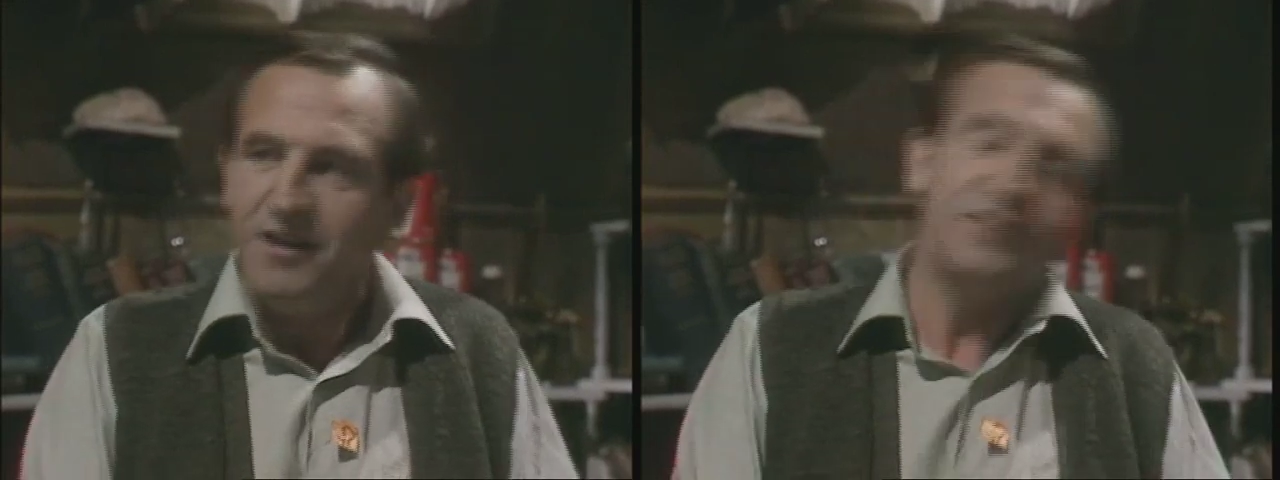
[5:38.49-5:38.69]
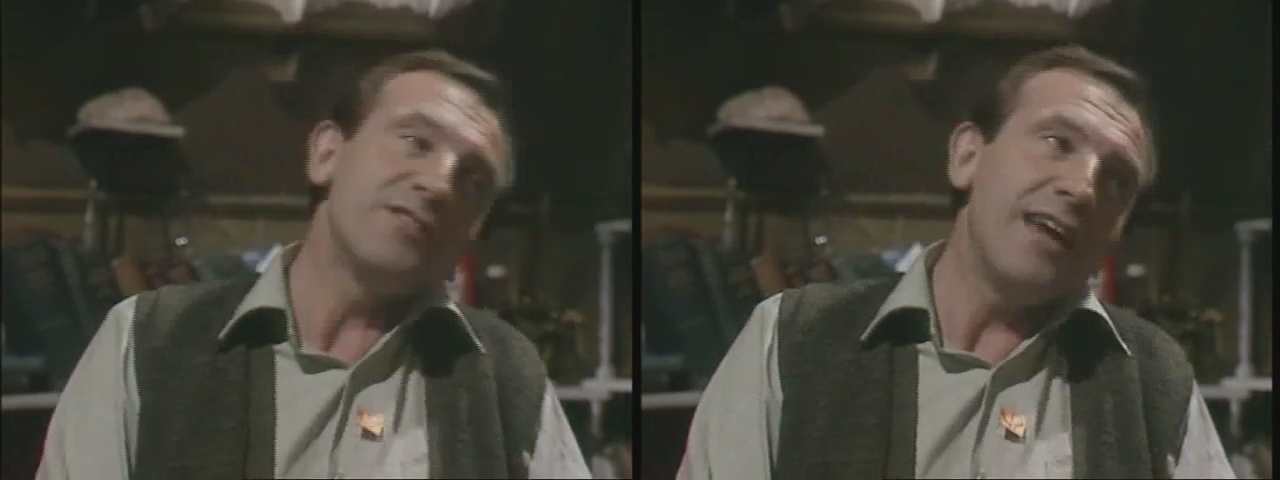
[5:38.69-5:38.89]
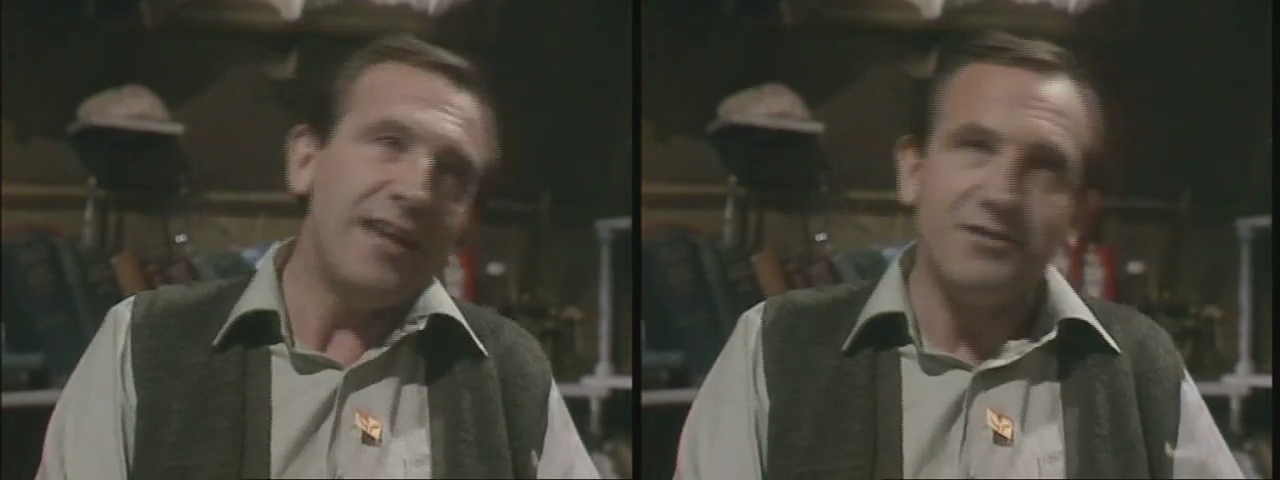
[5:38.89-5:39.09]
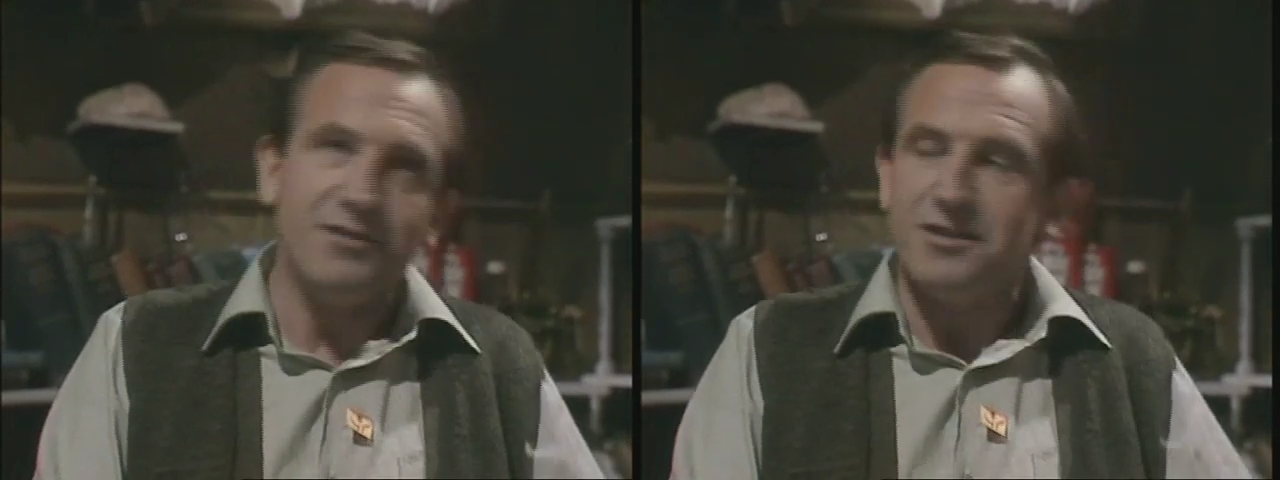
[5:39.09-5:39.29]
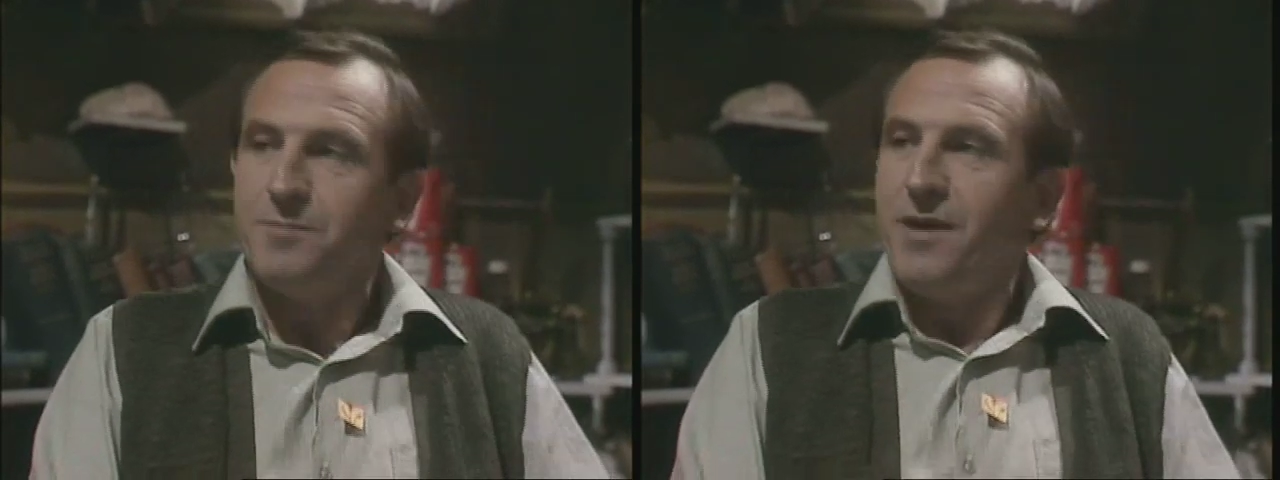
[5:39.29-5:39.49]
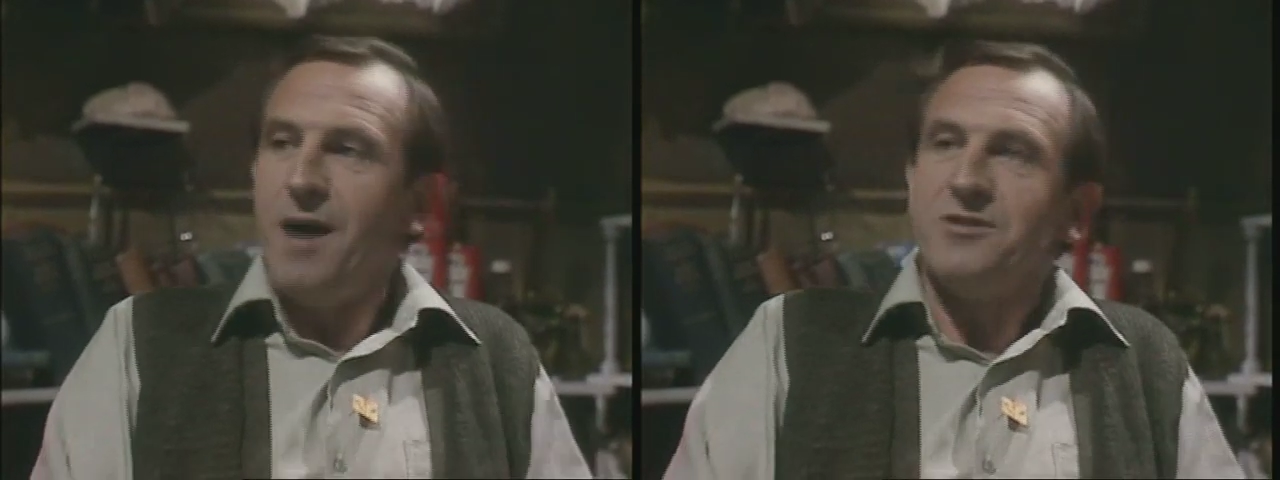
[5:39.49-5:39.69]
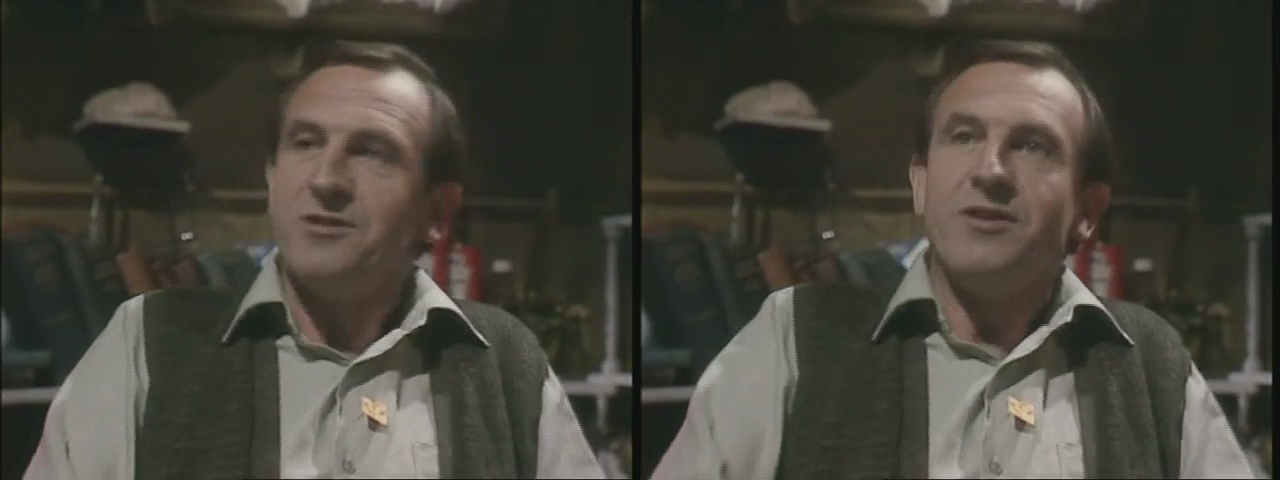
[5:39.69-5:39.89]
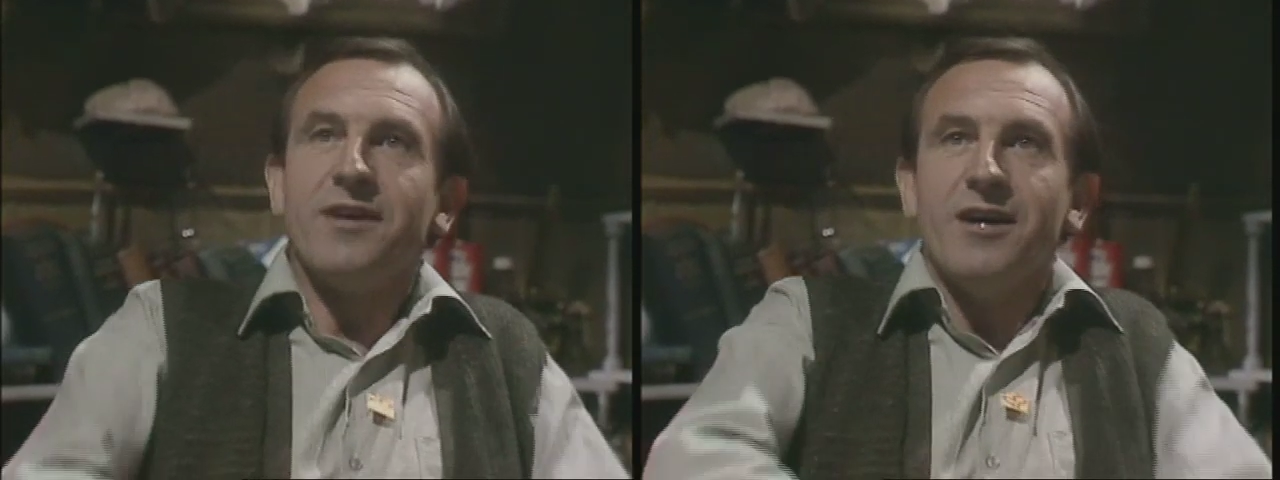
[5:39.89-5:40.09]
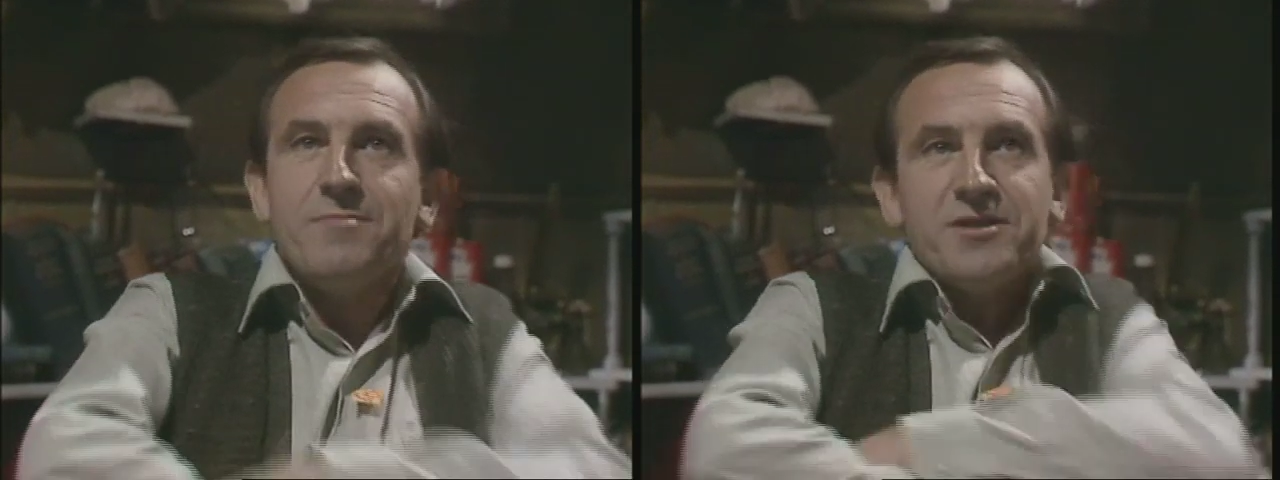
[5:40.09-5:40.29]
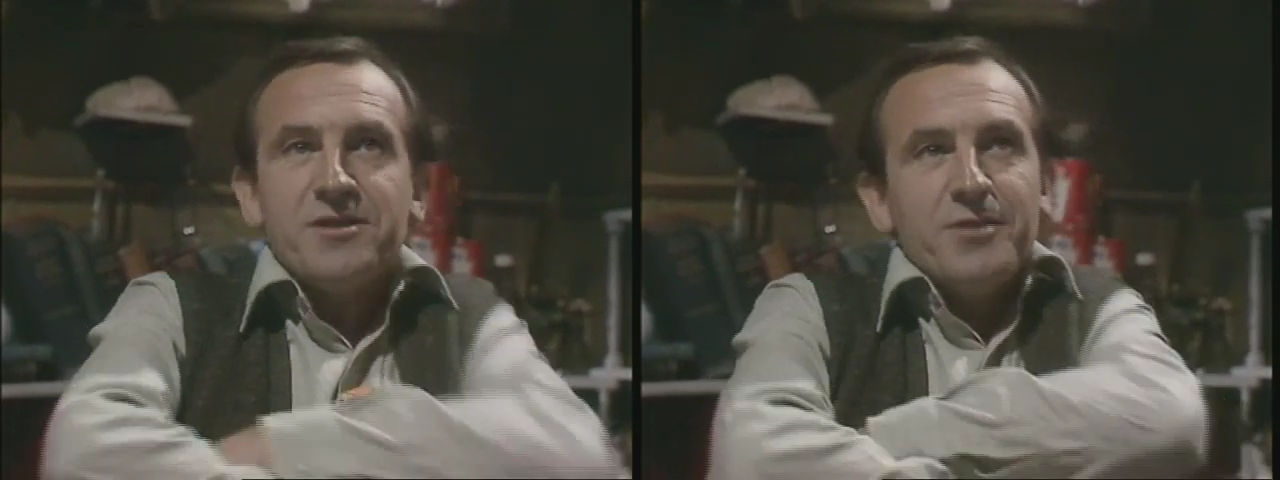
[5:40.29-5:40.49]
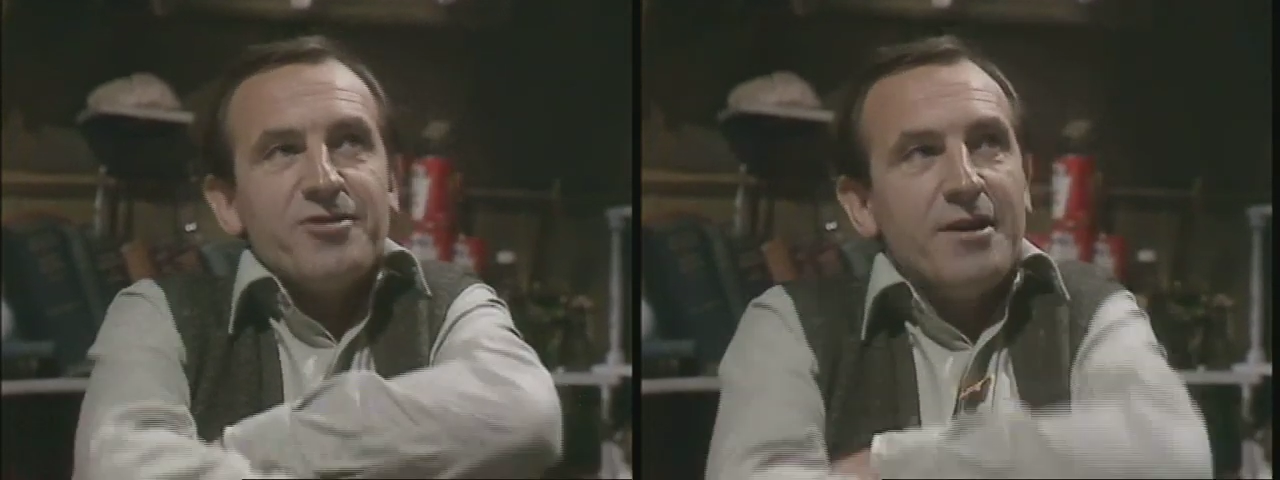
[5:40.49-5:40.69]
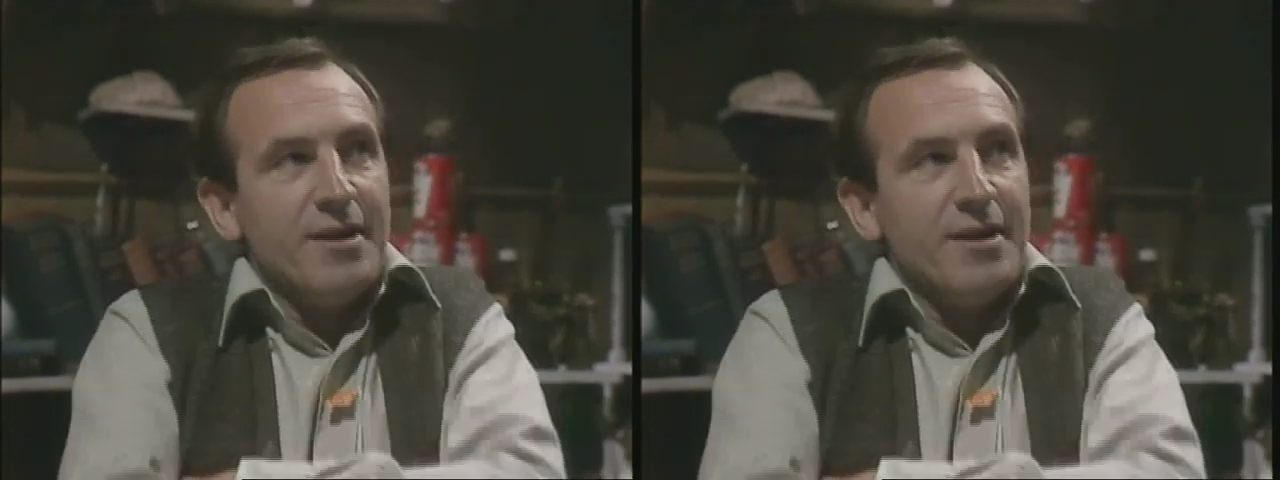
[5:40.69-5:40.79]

Just laid out under the palms and read the Kama Sutra.